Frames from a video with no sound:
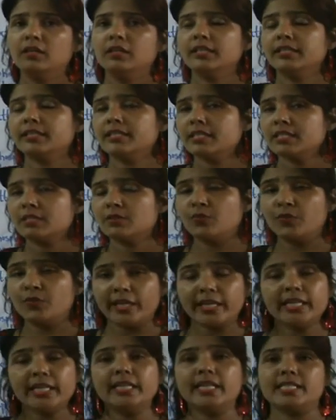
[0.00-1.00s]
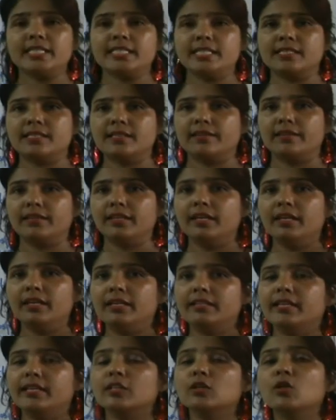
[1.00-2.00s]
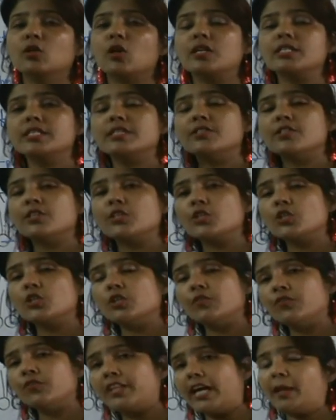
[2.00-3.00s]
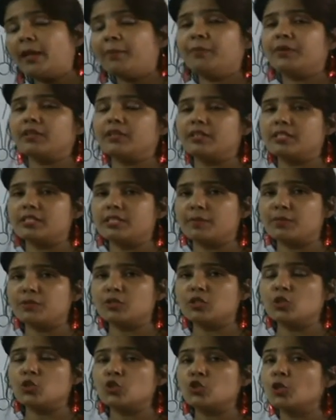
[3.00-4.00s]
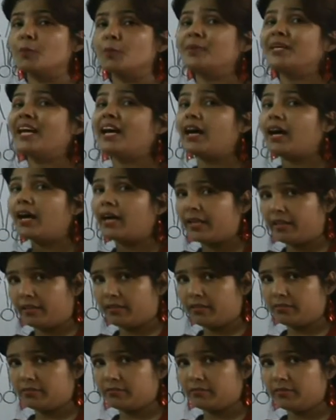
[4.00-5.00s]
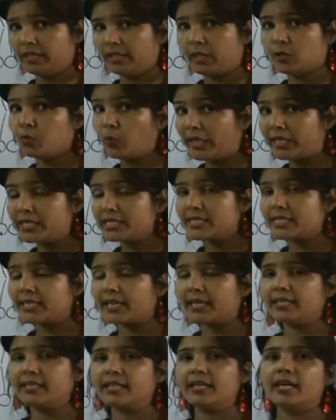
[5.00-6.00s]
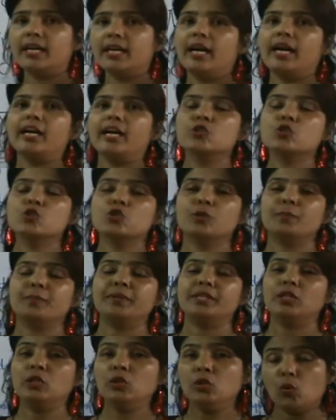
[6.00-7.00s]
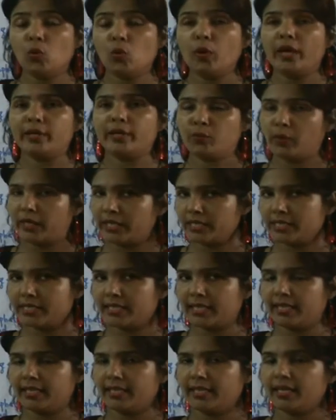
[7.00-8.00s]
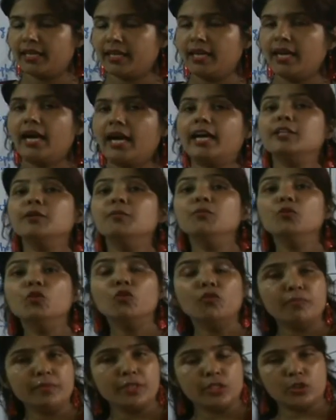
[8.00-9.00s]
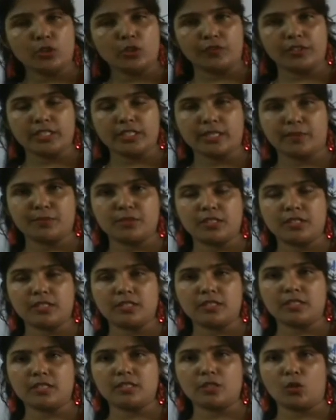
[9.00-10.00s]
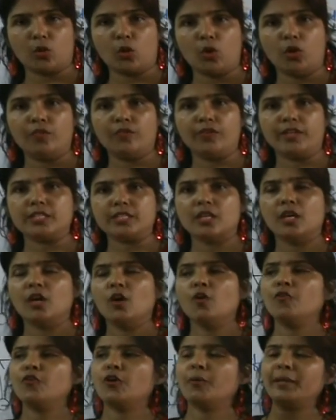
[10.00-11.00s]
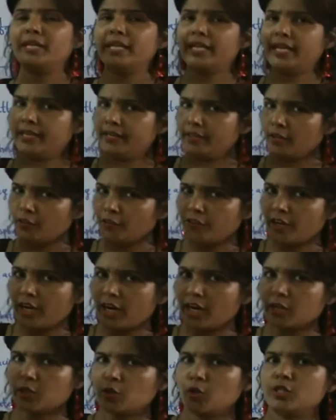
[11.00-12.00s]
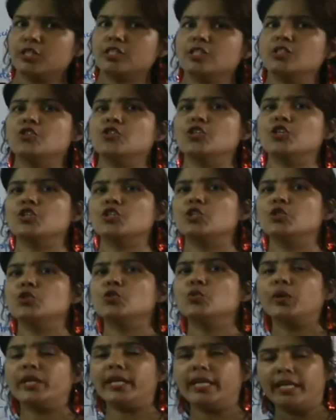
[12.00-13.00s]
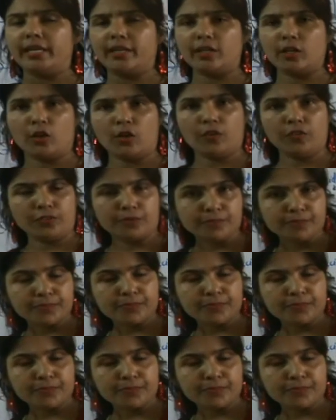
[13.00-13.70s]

it is very necessary that the concentration of that particular substance should be high at one side and should be low at one side. And the movement of the substances are always from an area of high concentration to an area of